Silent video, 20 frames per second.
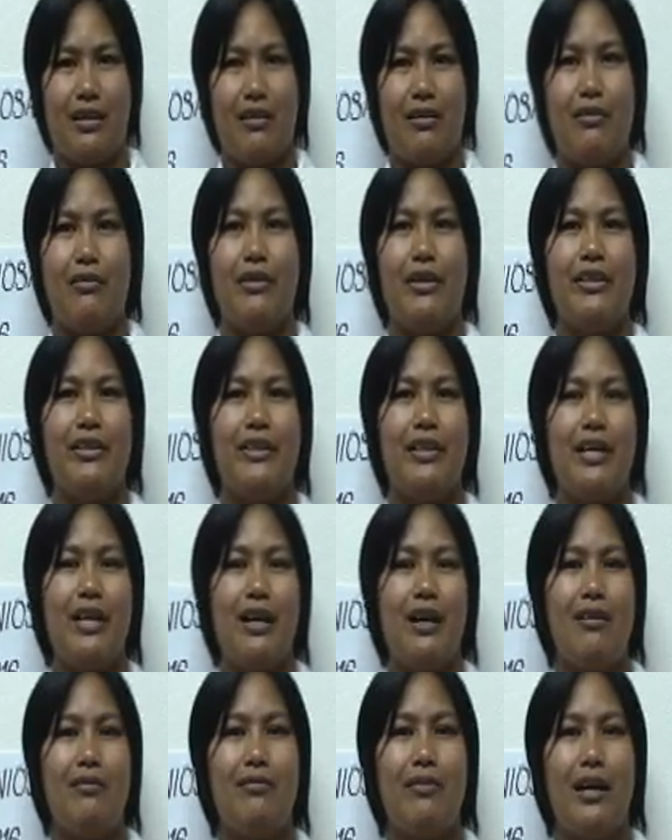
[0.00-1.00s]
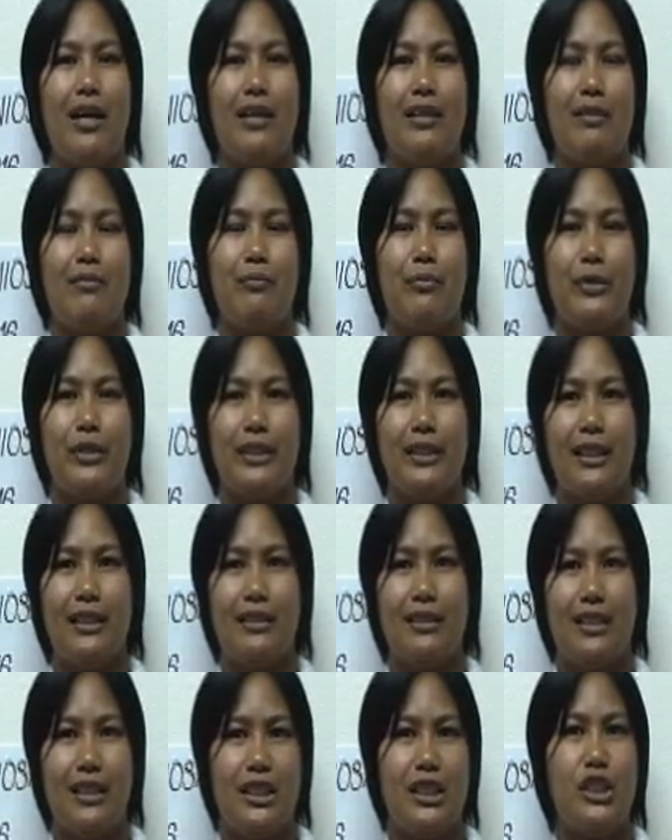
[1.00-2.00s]
when they have an important
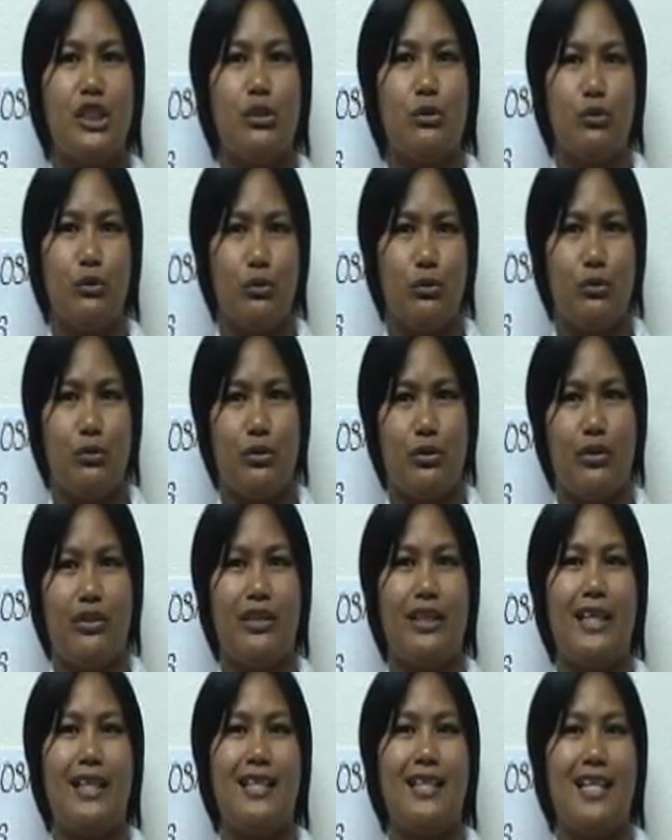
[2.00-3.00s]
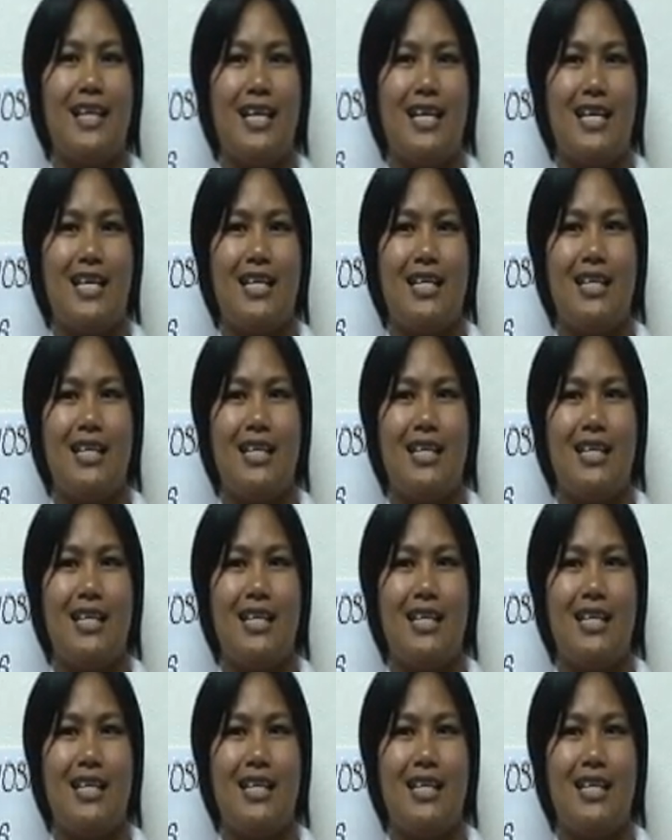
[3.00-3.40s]
things to do on that day.